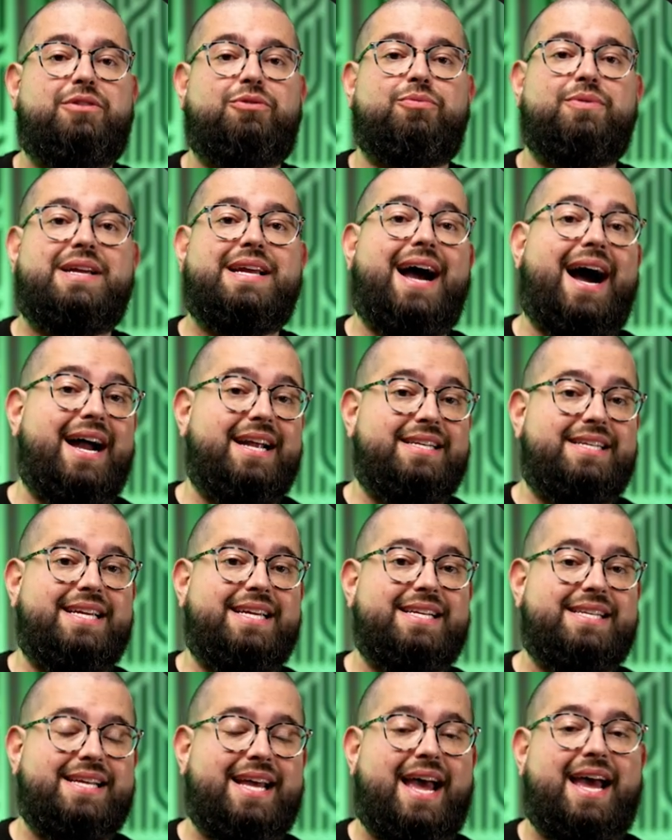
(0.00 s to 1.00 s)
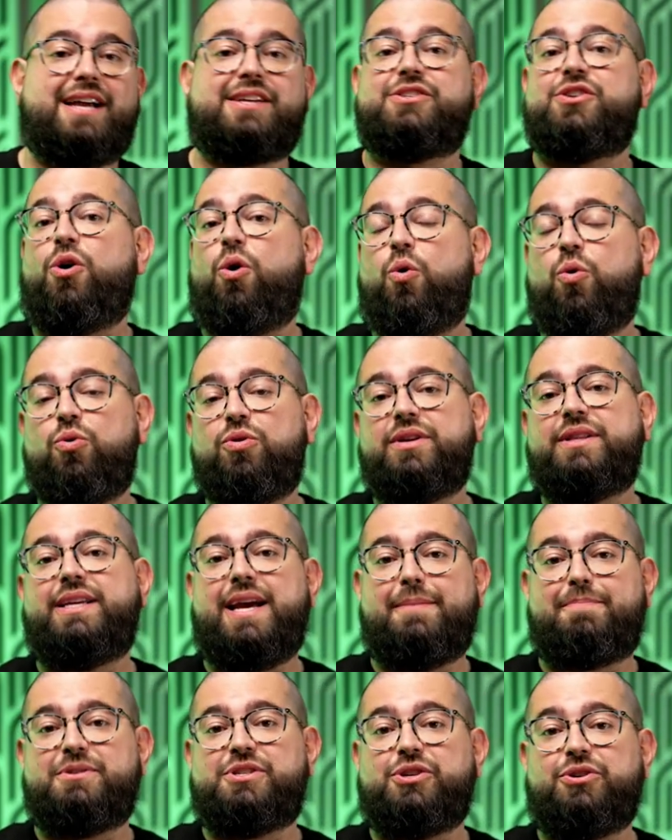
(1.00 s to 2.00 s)
three I D tags or in
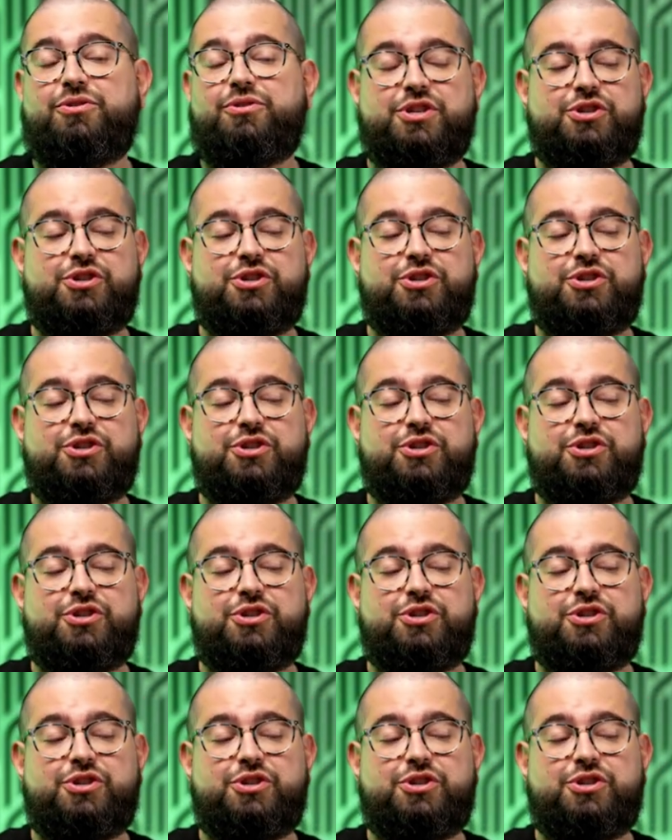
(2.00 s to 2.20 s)
the episode